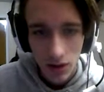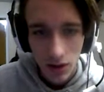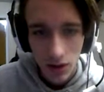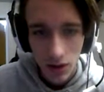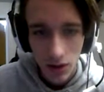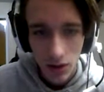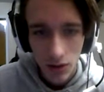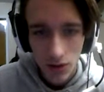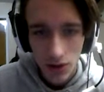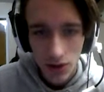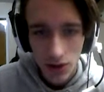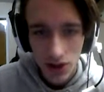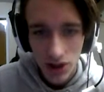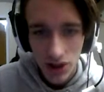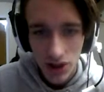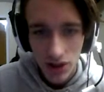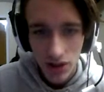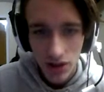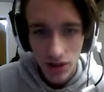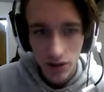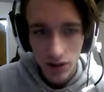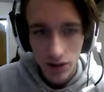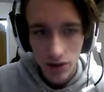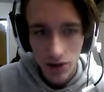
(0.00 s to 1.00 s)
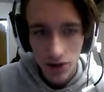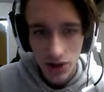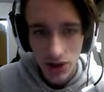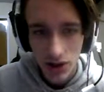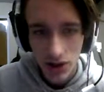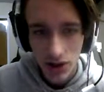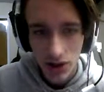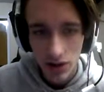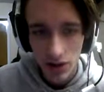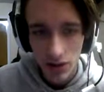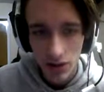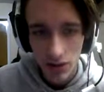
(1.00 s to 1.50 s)
Oh shit, oh
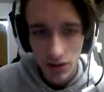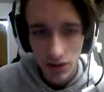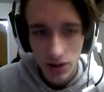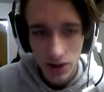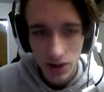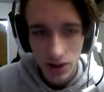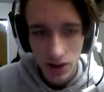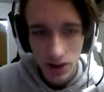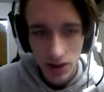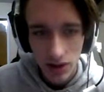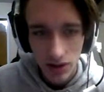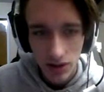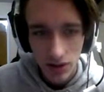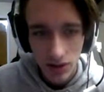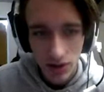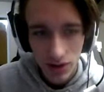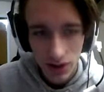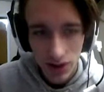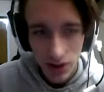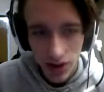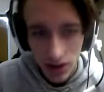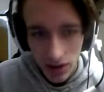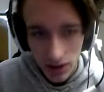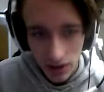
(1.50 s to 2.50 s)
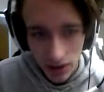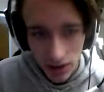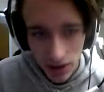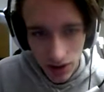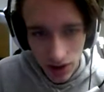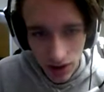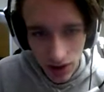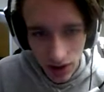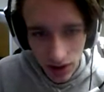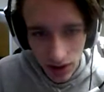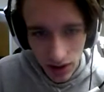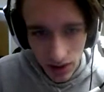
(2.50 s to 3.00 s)
shit, oh shit, oh shit, oh
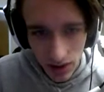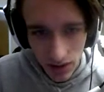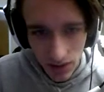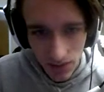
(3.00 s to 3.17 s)
shit.